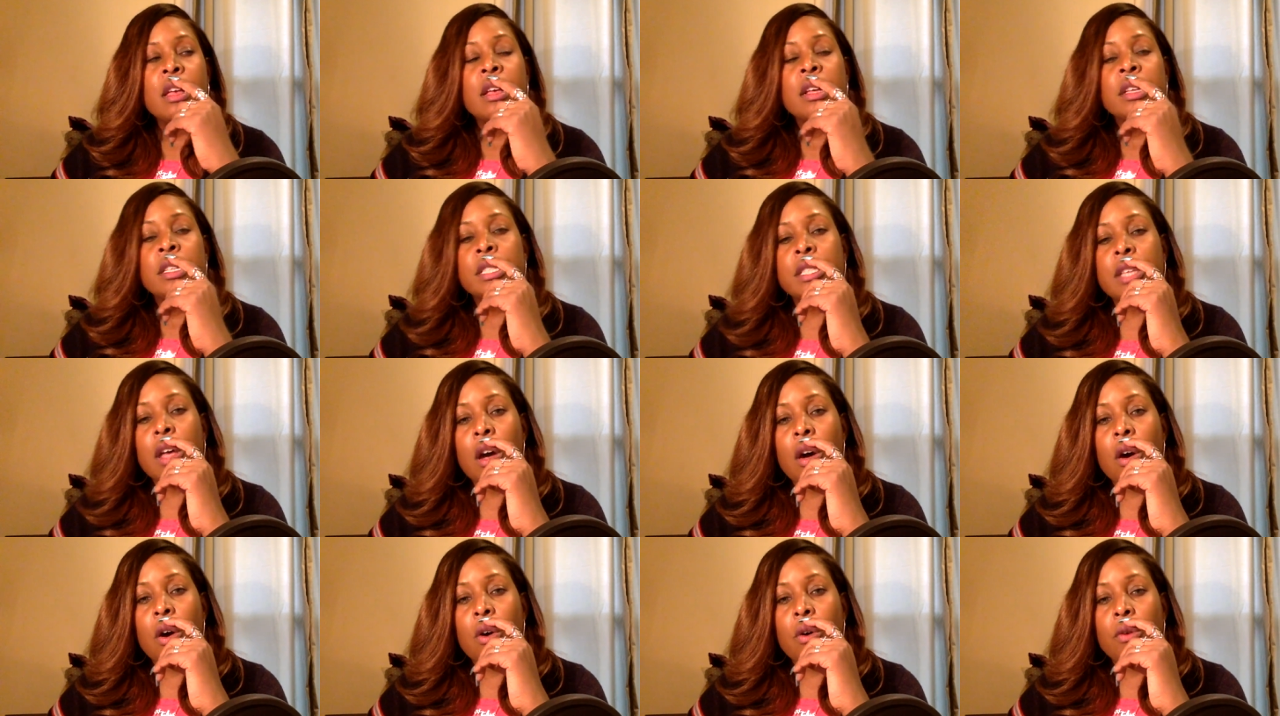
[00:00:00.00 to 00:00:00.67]

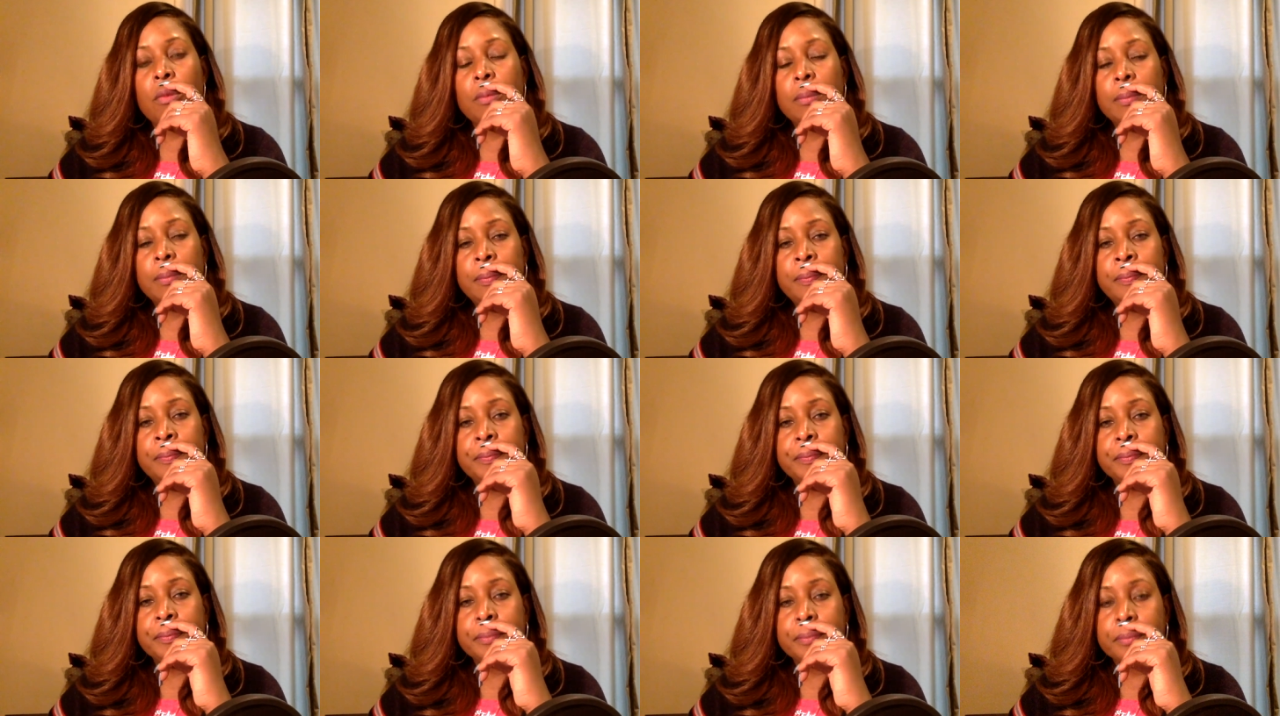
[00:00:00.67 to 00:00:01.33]
So
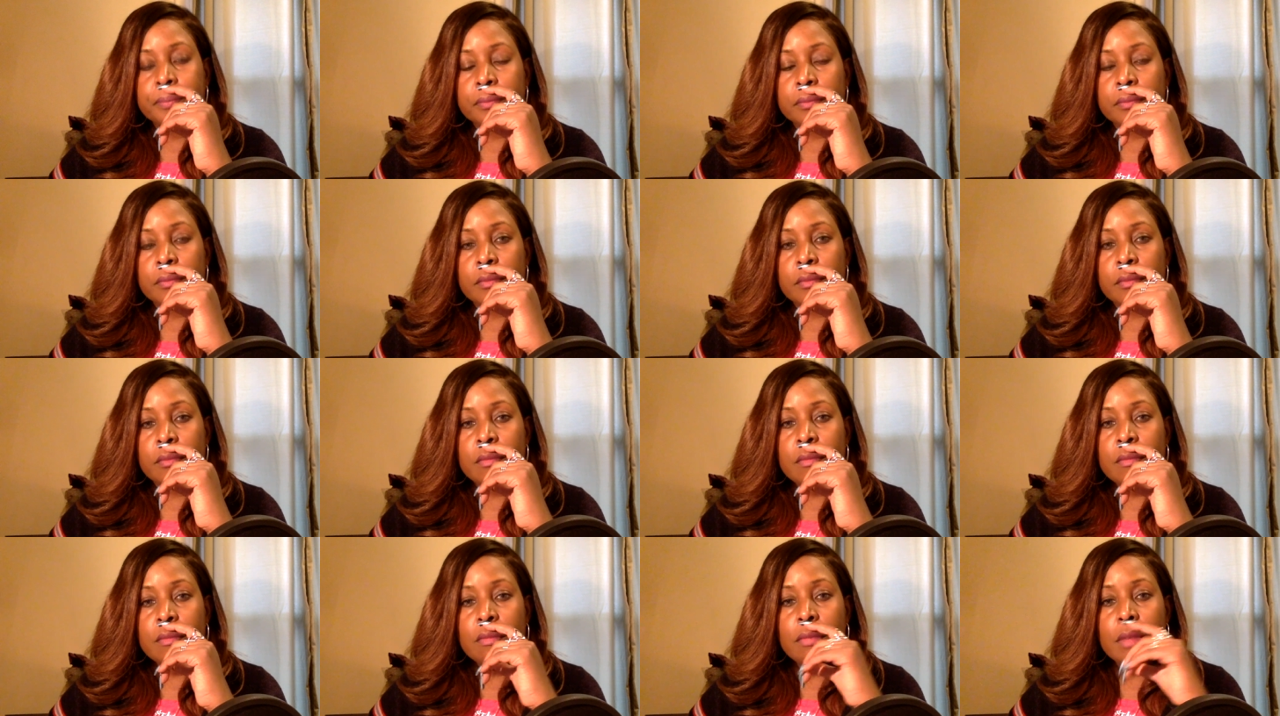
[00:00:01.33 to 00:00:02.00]

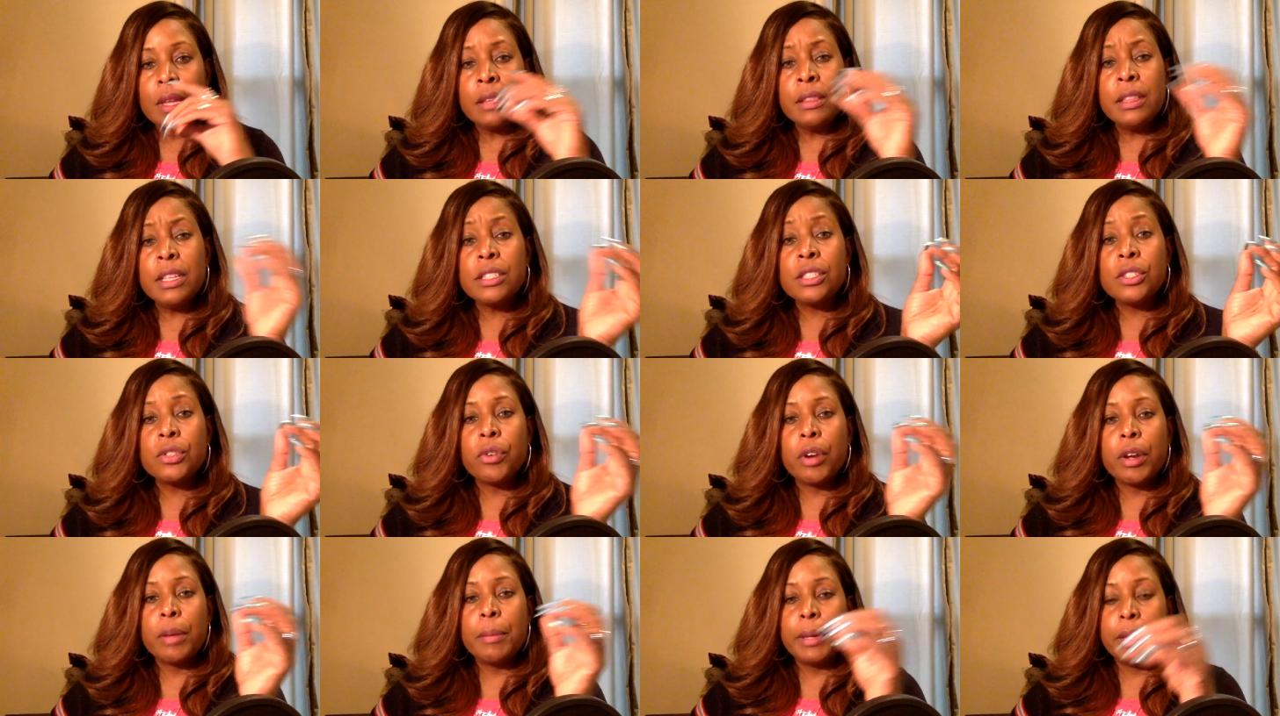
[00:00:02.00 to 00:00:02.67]
this
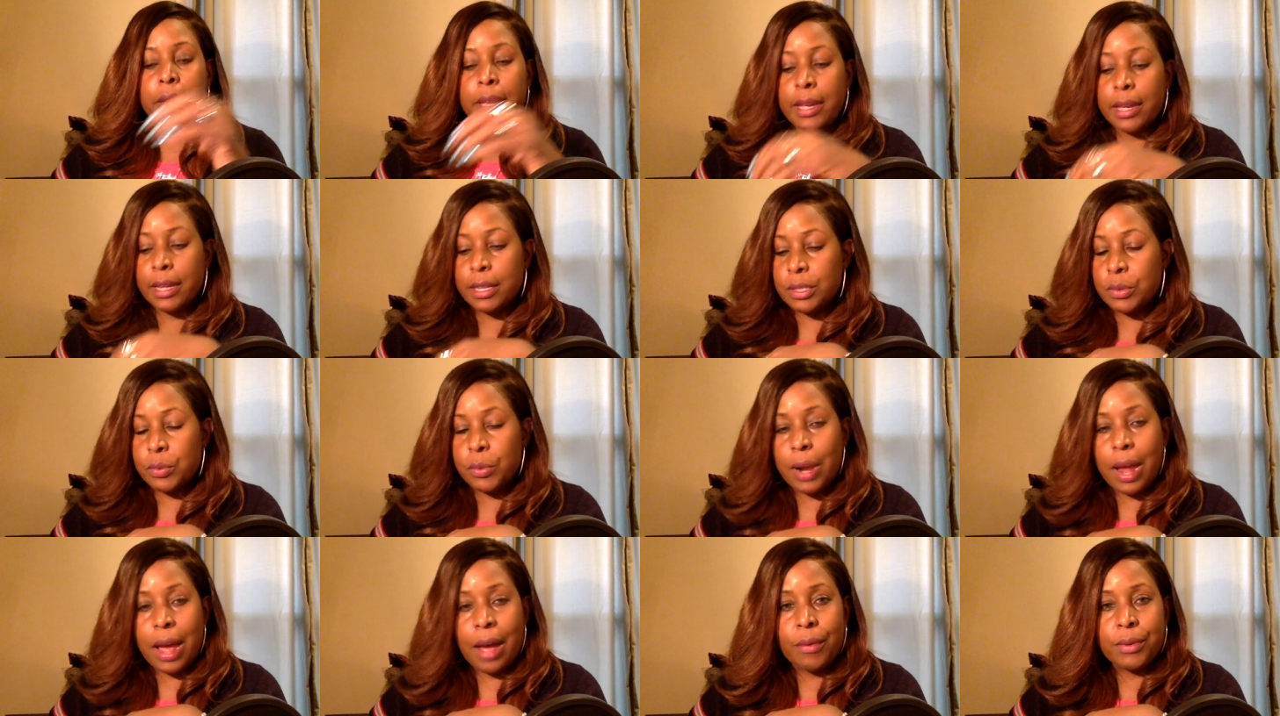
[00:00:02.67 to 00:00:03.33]
story begins
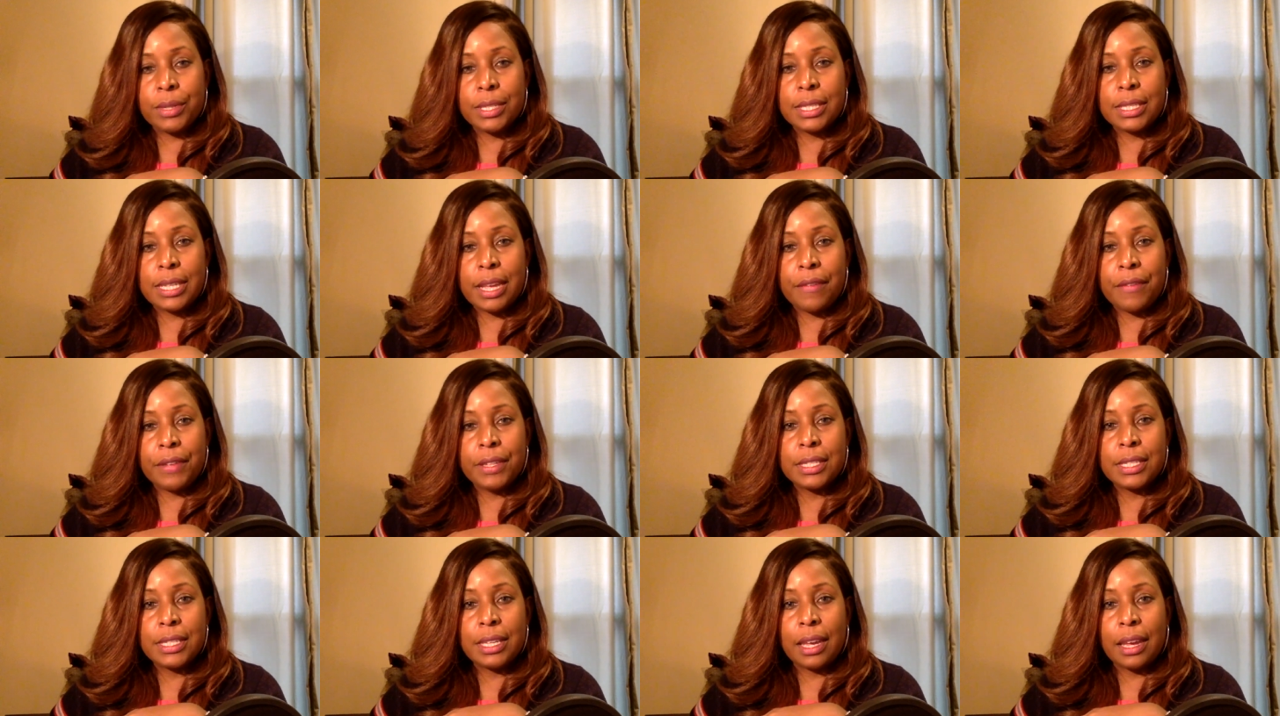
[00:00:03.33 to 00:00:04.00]
when I was
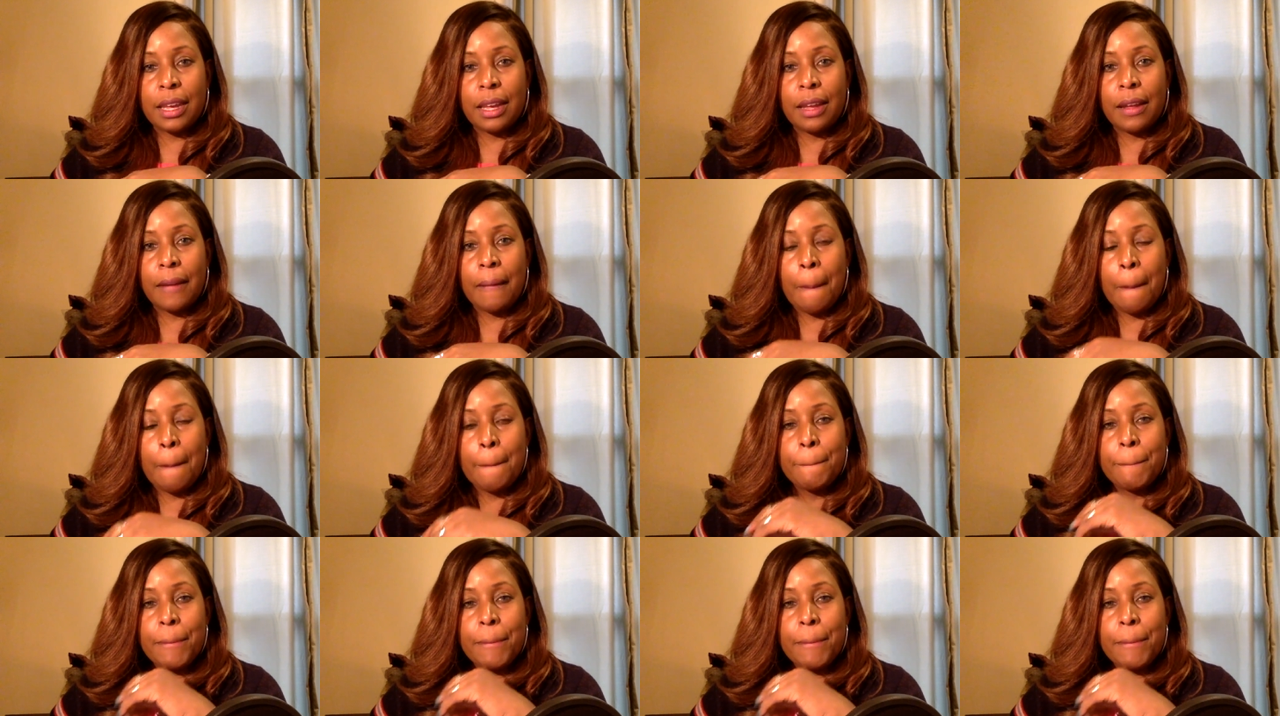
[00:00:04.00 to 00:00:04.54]
17